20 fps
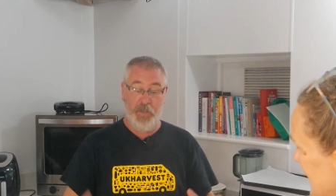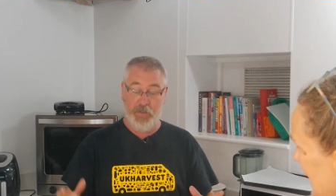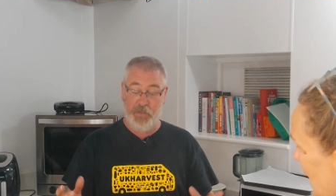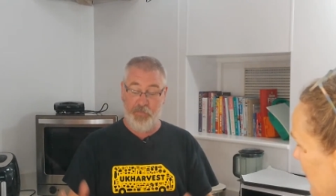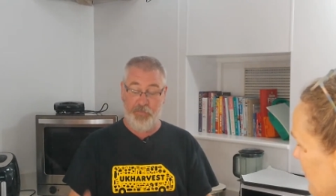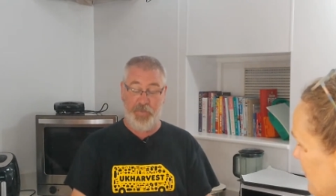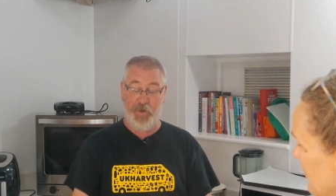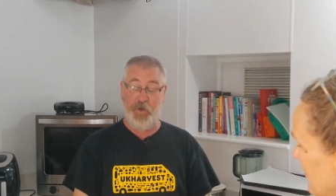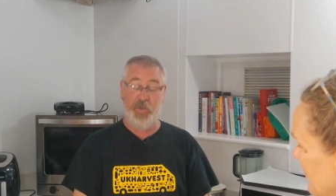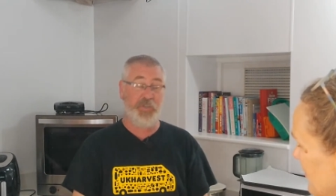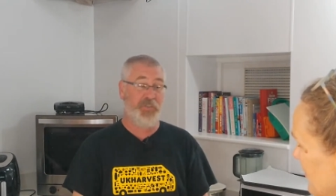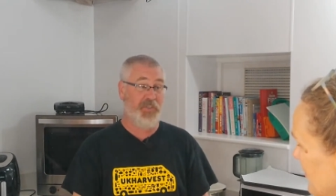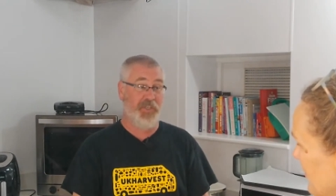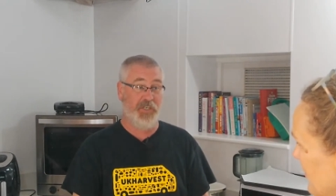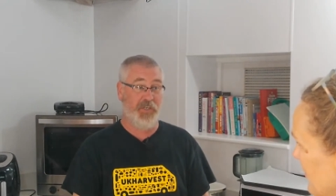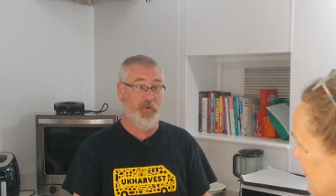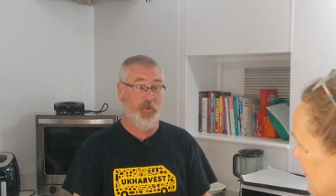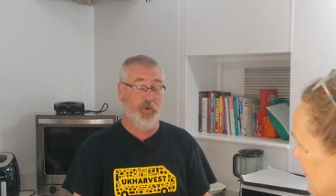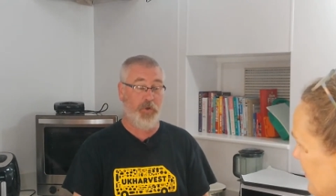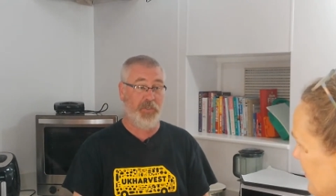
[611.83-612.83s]
The
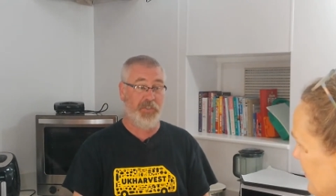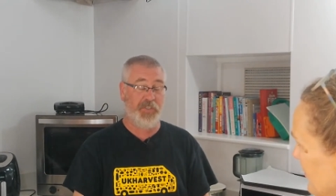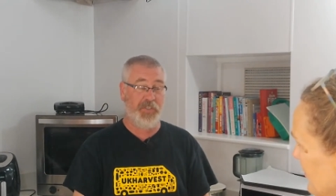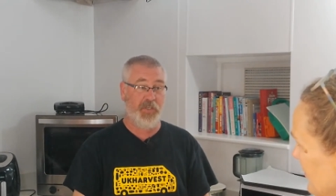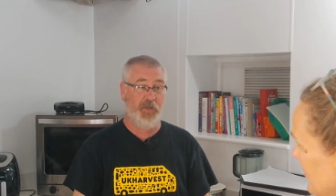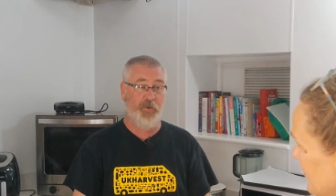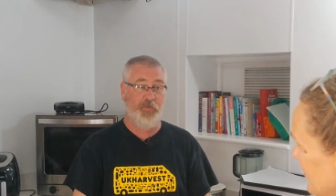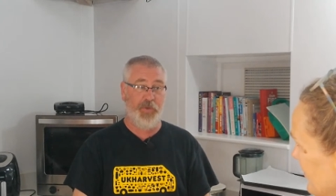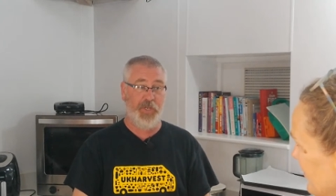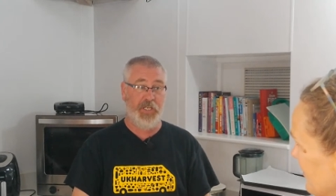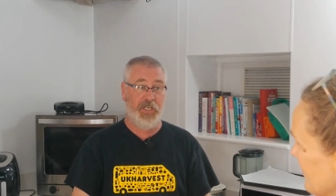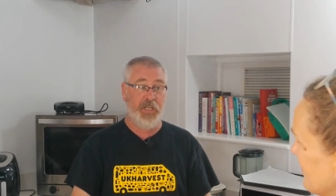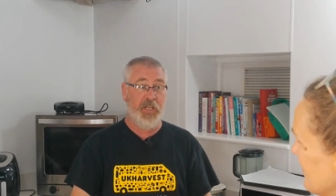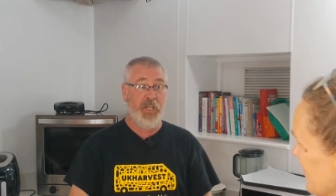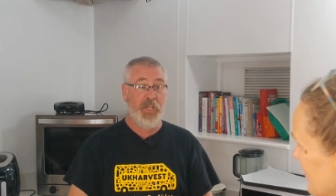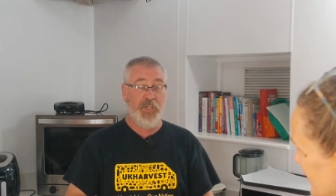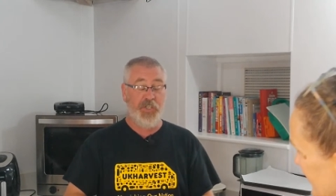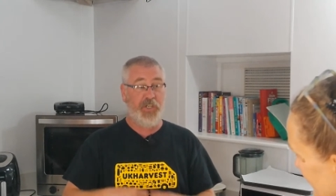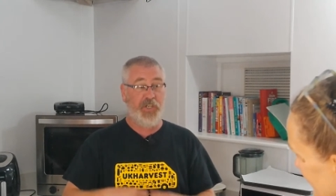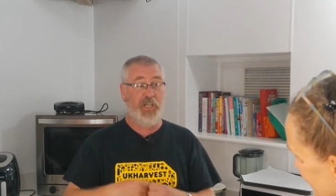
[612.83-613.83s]
binding quality of it.
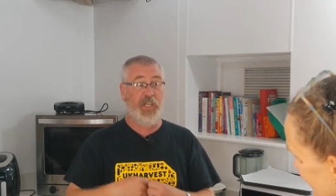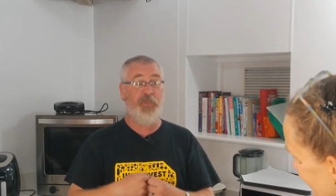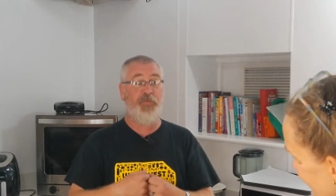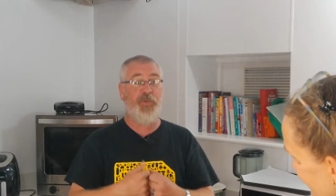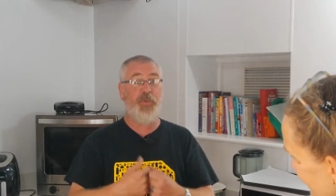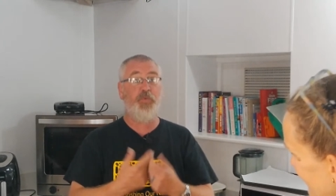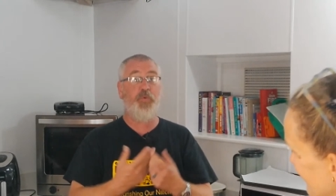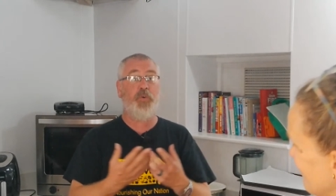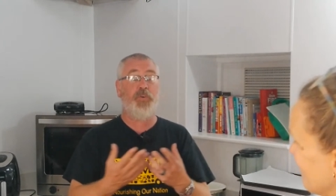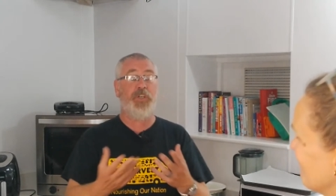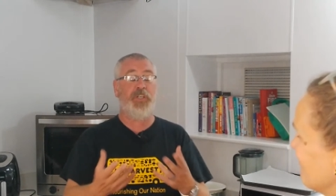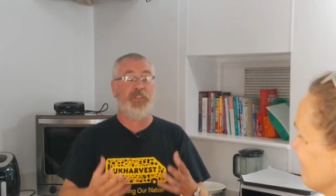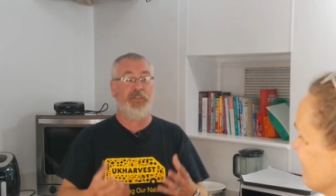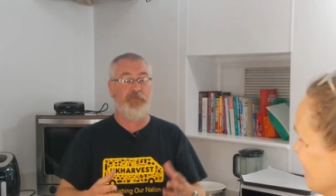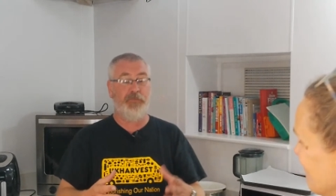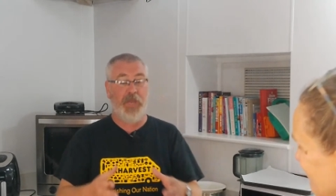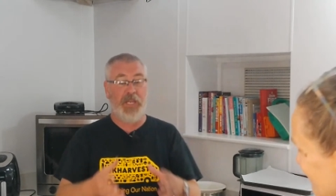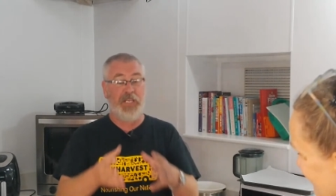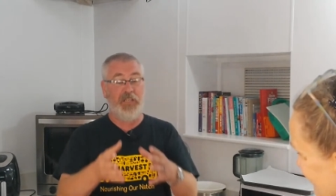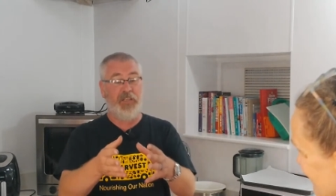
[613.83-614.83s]
So if you wanted
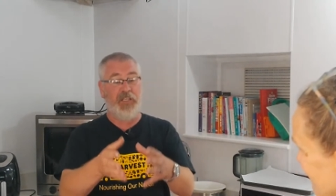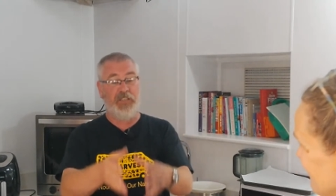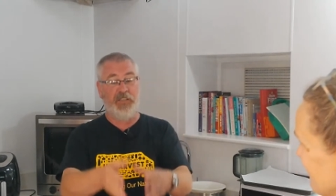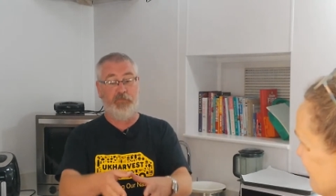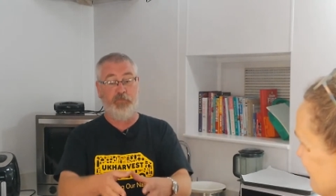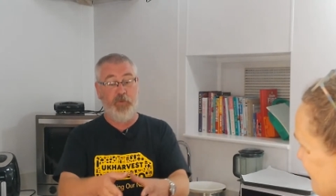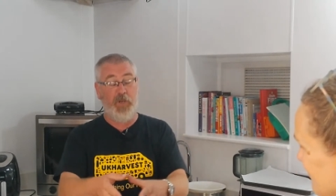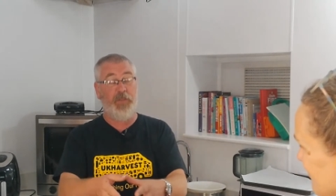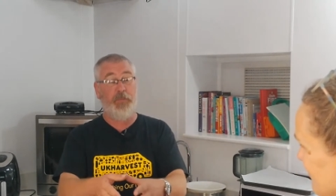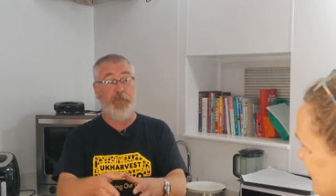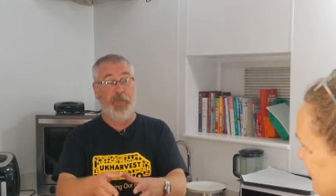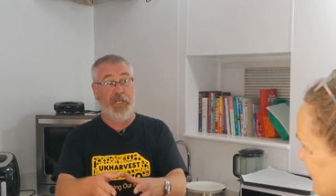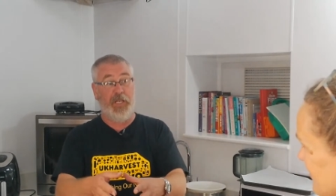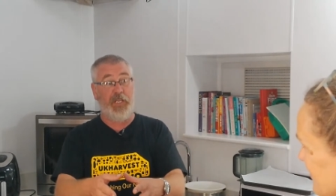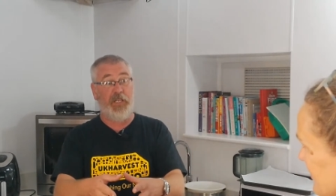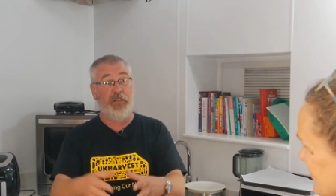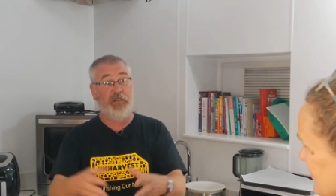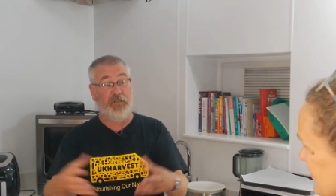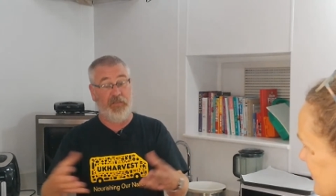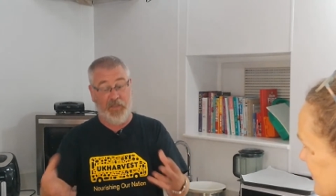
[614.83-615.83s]
to make these with
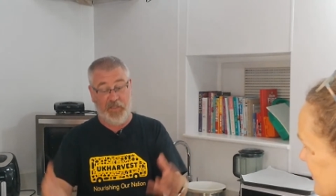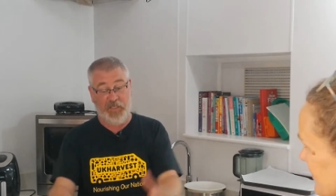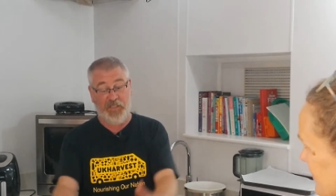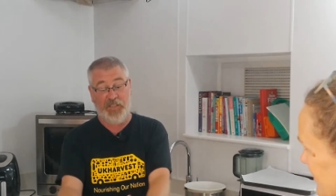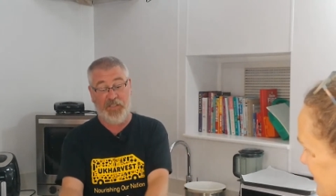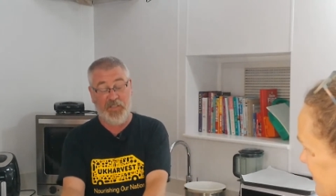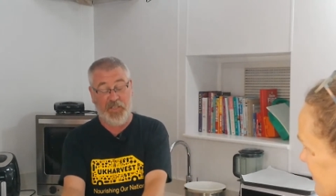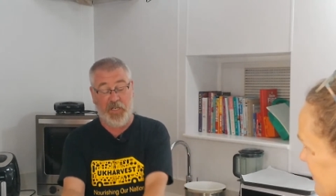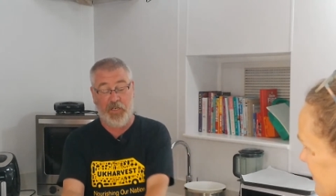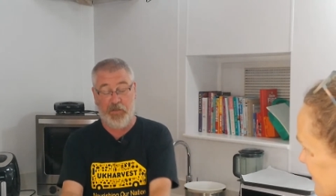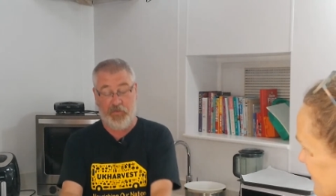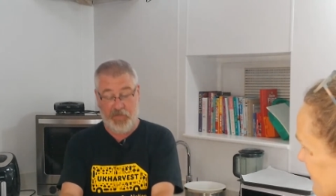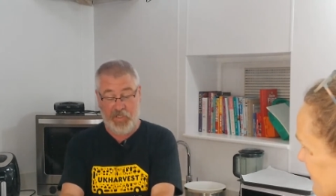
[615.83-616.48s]
meat, this is good.